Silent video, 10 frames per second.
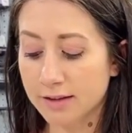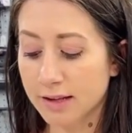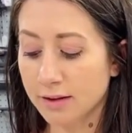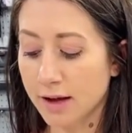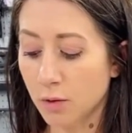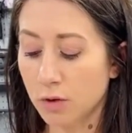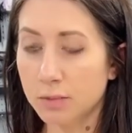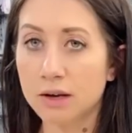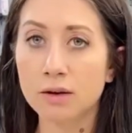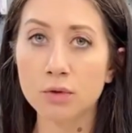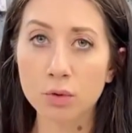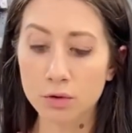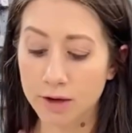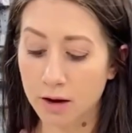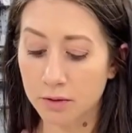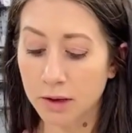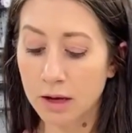and then allow 1 minute of cooldown